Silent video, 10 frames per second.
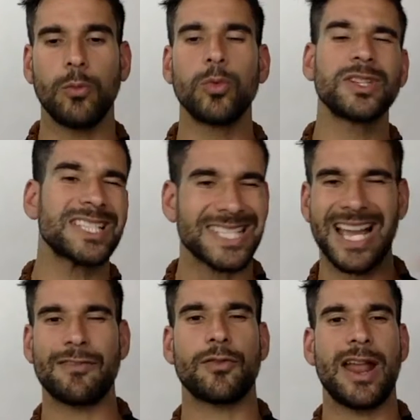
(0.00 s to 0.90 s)
and we'll
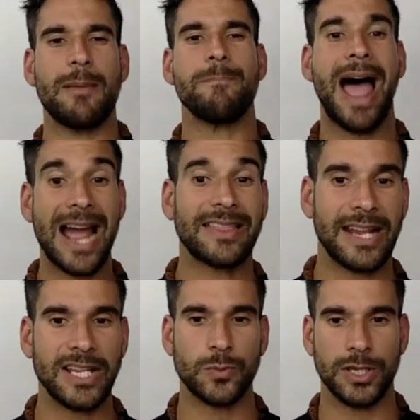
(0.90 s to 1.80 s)
discover and unpack
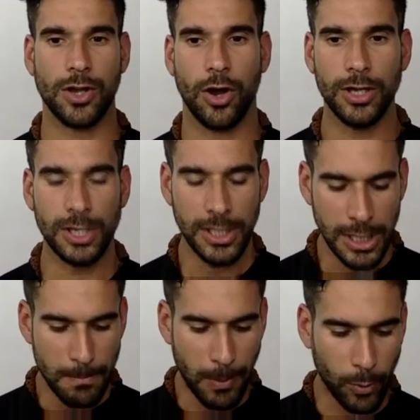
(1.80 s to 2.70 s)
that as we go.
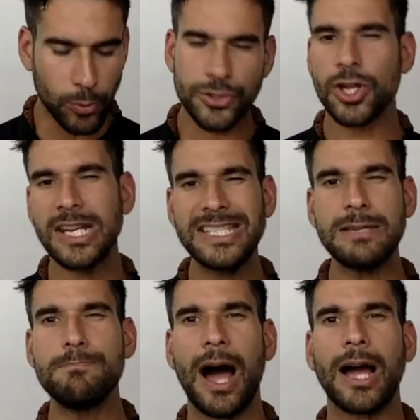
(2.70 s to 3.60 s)
But we're also going
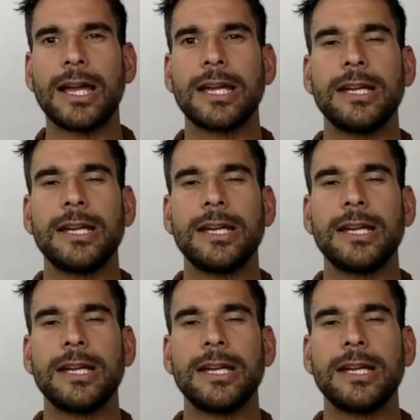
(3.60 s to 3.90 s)
to debunk